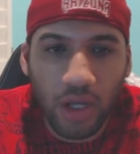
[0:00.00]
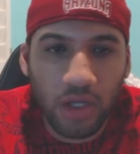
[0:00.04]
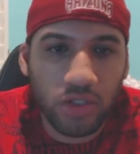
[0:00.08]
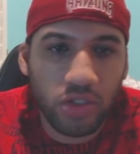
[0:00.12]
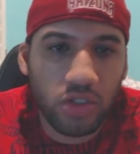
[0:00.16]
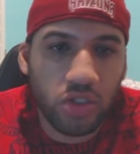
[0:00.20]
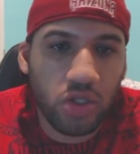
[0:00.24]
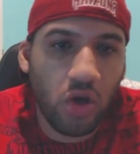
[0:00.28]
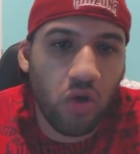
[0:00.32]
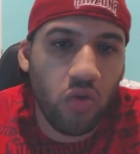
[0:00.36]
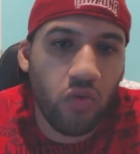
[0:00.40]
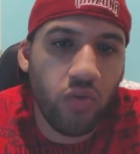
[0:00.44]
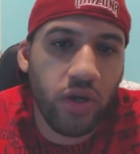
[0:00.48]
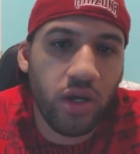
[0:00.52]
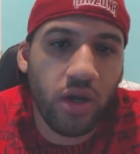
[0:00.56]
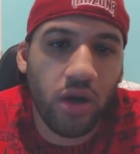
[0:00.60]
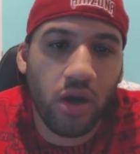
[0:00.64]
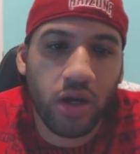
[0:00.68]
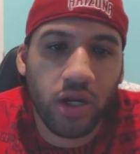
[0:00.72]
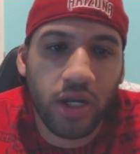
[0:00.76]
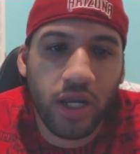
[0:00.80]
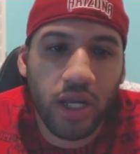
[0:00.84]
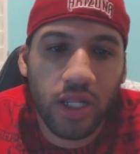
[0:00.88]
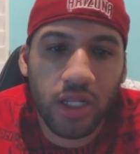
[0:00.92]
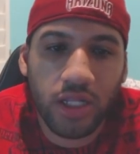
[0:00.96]
So we
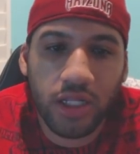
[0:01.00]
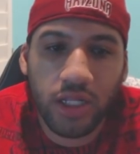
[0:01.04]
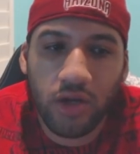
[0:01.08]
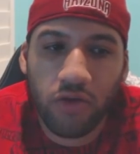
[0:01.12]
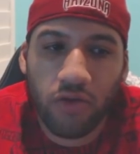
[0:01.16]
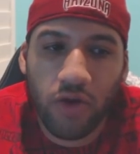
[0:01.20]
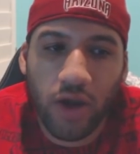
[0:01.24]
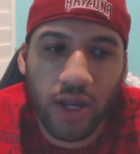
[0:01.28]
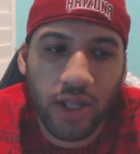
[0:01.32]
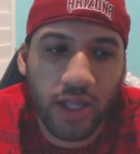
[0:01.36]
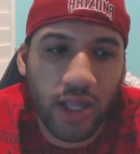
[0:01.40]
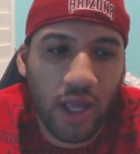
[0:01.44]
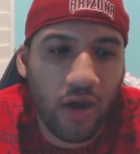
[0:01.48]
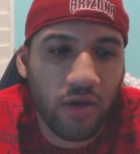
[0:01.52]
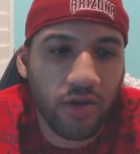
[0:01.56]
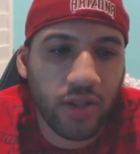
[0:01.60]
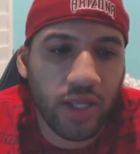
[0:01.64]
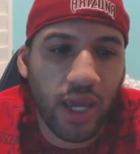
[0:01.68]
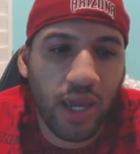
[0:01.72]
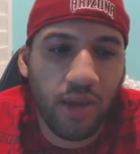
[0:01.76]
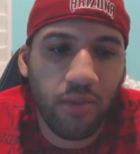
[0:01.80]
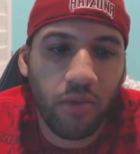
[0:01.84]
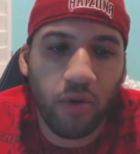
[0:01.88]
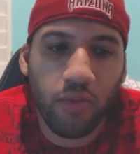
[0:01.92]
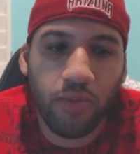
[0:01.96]
are killing it right now
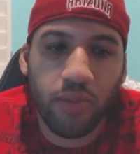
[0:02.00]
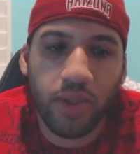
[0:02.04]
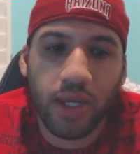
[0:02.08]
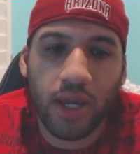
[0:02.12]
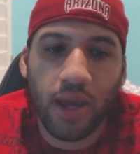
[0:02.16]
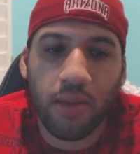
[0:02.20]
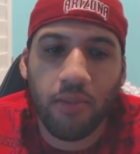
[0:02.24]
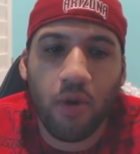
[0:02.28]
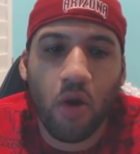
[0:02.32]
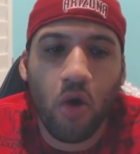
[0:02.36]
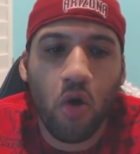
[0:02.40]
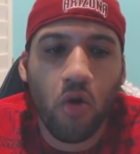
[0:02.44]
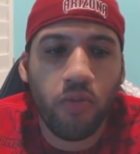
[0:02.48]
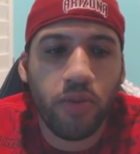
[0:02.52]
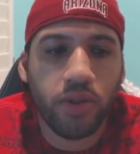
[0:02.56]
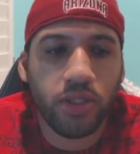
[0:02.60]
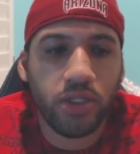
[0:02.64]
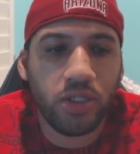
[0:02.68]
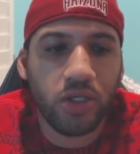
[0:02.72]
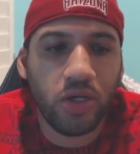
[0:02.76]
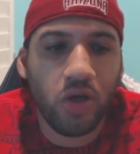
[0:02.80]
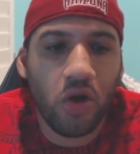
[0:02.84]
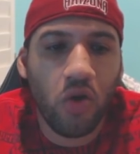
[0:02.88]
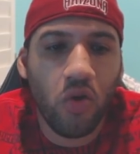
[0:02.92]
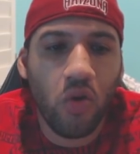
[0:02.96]
in MLB. I'm hoping
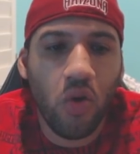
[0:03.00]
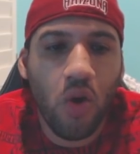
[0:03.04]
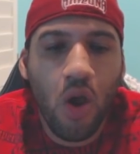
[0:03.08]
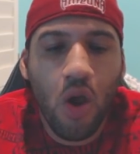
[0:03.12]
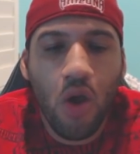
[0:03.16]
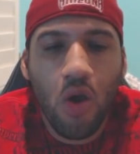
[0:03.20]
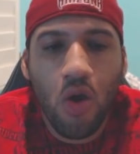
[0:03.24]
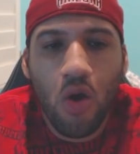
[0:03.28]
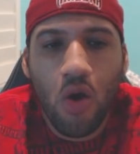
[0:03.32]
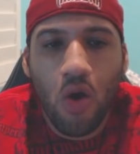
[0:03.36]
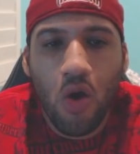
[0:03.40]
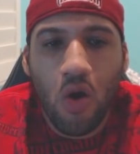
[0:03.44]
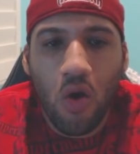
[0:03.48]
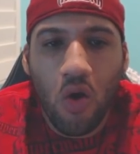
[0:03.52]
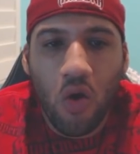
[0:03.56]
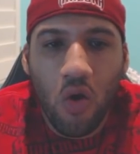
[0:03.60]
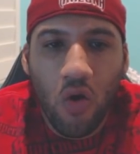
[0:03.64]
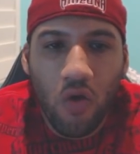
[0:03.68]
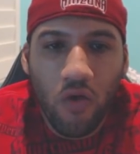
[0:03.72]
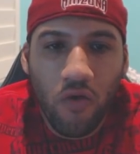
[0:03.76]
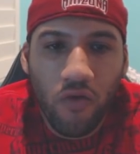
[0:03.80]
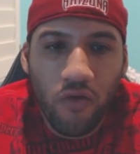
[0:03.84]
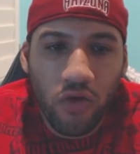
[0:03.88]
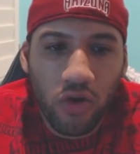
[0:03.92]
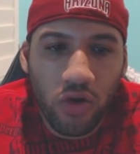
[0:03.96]
to go
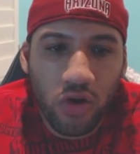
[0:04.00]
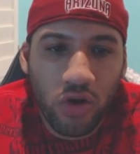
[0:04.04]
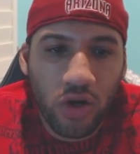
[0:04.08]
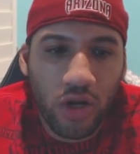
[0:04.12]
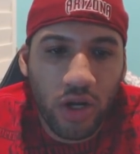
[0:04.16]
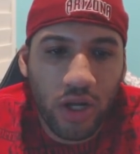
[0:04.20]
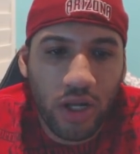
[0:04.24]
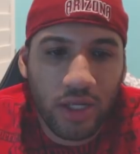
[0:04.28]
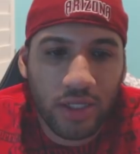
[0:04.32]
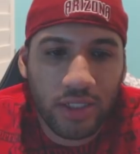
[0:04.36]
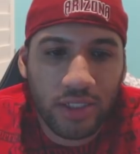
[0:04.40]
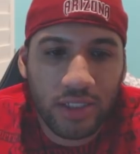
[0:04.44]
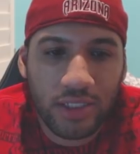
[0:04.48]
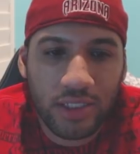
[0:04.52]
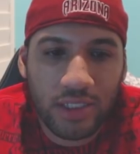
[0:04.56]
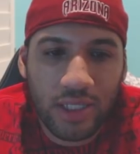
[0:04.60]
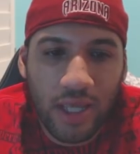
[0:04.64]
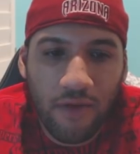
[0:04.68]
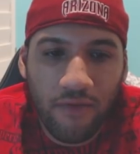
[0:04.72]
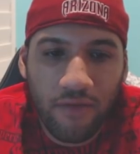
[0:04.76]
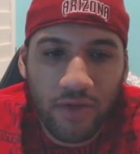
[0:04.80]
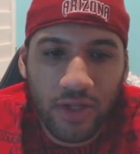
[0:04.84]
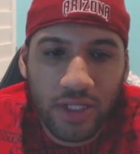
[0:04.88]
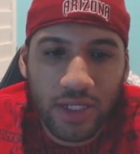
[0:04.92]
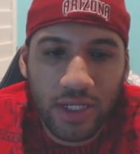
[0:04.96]
over
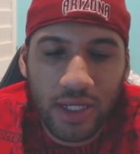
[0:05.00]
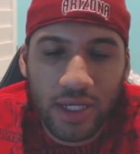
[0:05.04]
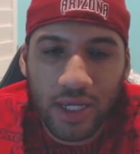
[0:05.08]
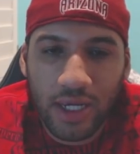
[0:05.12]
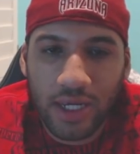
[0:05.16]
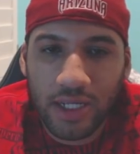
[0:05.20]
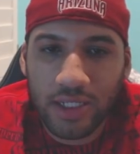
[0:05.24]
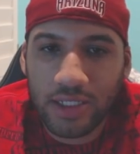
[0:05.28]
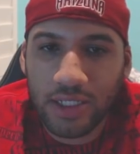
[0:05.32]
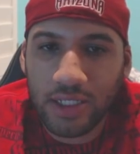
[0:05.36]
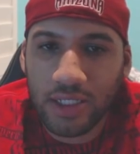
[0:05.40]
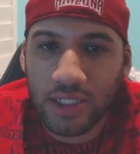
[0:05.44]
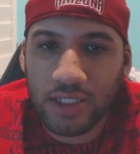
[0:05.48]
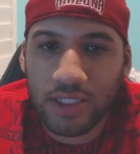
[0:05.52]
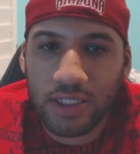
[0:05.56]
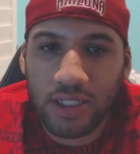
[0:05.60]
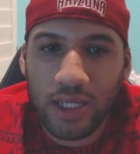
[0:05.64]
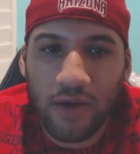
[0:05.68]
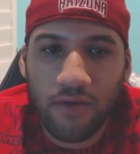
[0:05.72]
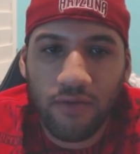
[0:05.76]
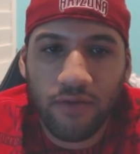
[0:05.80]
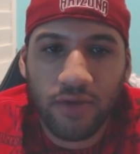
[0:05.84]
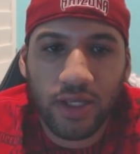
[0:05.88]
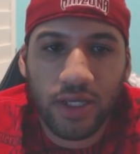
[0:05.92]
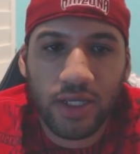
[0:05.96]
70, into the
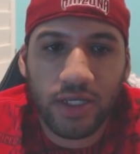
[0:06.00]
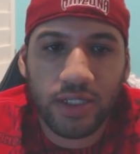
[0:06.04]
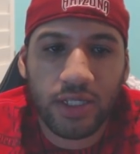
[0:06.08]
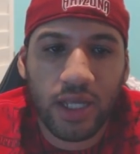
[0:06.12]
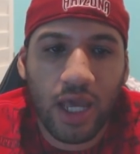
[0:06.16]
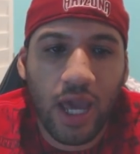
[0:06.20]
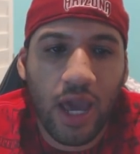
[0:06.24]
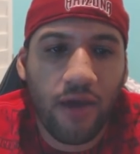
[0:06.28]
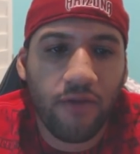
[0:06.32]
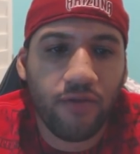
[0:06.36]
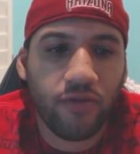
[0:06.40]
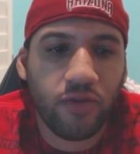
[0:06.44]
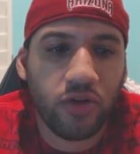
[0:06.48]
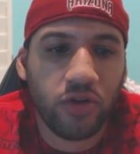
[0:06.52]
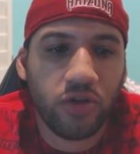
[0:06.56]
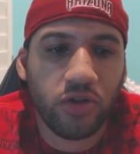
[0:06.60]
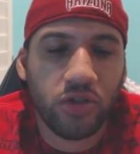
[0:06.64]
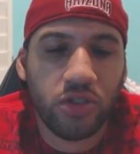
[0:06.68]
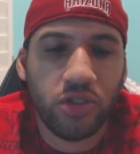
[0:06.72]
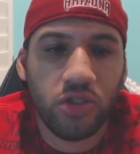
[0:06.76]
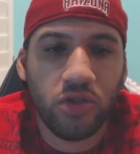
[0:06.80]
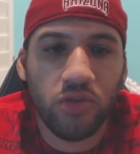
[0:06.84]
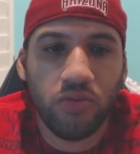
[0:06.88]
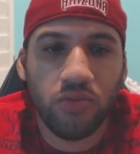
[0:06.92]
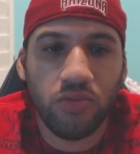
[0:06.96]
70s
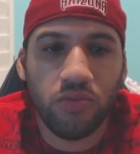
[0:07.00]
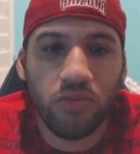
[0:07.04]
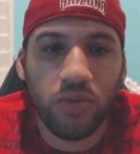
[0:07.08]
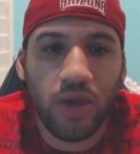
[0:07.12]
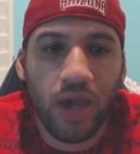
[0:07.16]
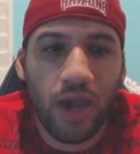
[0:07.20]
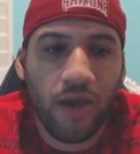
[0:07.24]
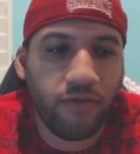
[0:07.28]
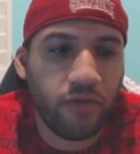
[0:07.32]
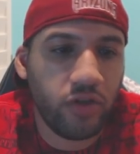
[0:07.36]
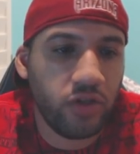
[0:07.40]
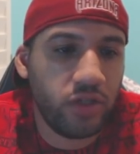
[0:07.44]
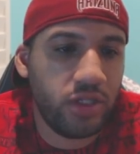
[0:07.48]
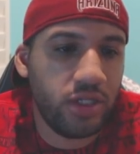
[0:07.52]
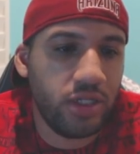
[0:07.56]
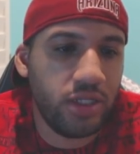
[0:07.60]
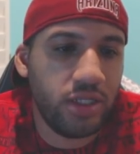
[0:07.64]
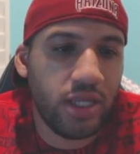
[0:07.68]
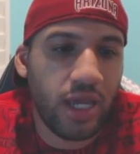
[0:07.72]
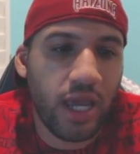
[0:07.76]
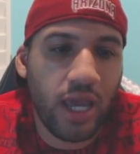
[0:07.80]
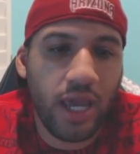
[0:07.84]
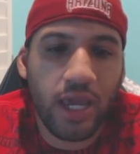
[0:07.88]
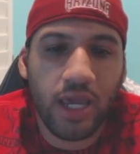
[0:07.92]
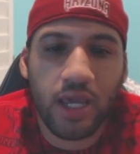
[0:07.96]
after
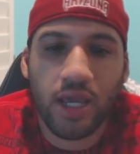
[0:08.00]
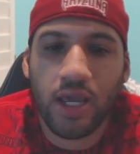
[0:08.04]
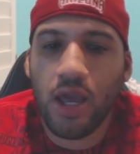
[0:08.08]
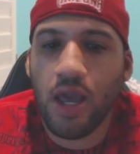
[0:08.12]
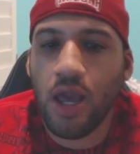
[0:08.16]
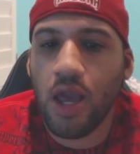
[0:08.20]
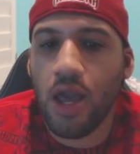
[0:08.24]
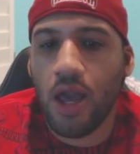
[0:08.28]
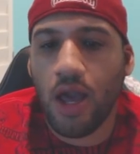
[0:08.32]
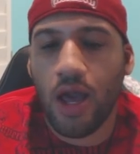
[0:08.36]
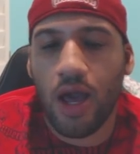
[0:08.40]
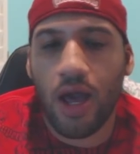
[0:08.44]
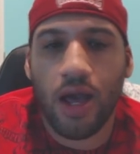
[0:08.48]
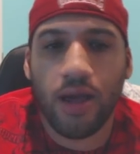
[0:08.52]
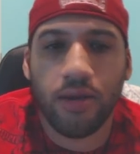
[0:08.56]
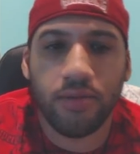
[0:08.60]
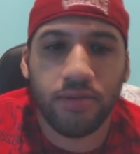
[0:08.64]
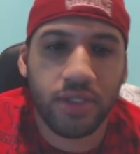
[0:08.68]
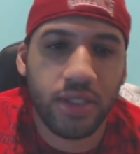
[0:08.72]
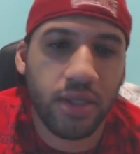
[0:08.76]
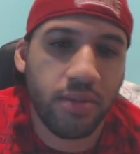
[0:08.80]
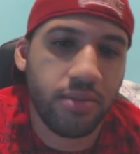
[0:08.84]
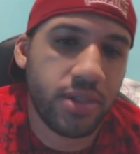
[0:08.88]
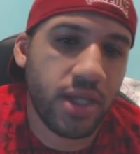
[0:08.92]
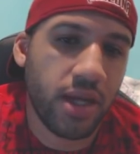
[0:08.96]
today,
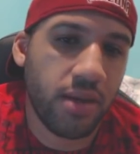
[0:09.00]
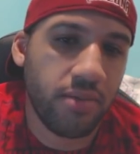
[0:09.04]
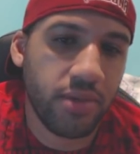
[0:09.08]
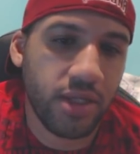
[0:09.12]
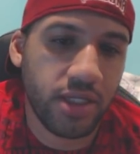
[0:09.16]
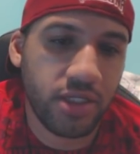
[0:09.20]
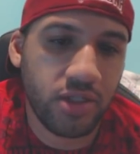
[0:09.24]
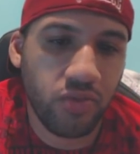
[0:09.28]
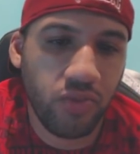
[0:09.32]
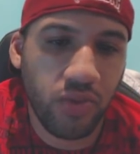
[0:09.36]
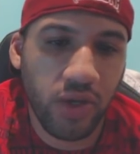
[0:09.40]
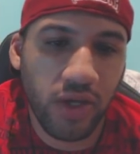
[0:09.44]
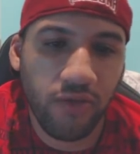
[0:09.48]
sometime this